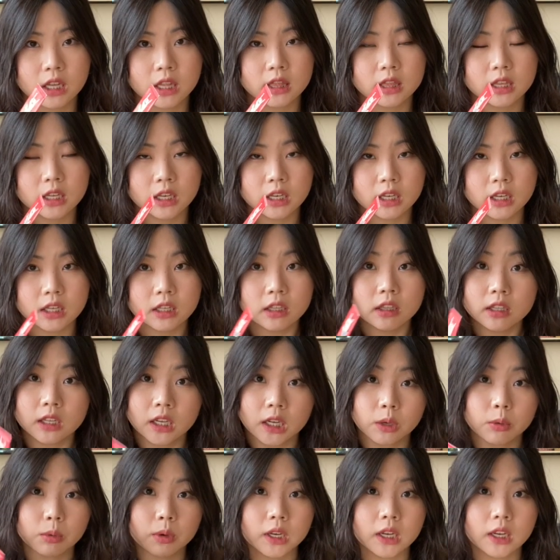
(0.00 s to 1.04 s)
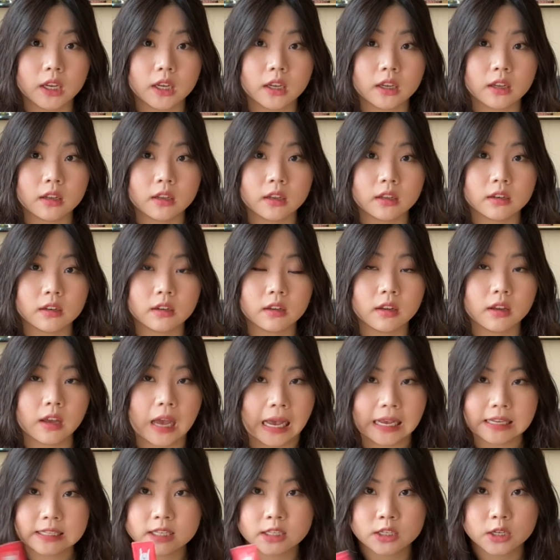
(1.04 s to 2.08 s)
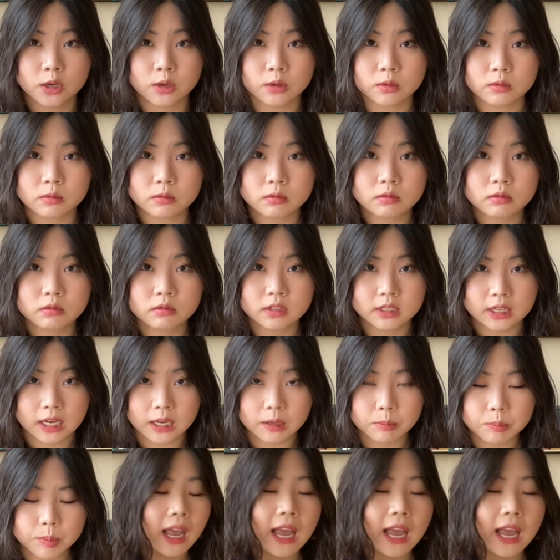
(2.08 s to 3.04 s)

the liquid acetone type.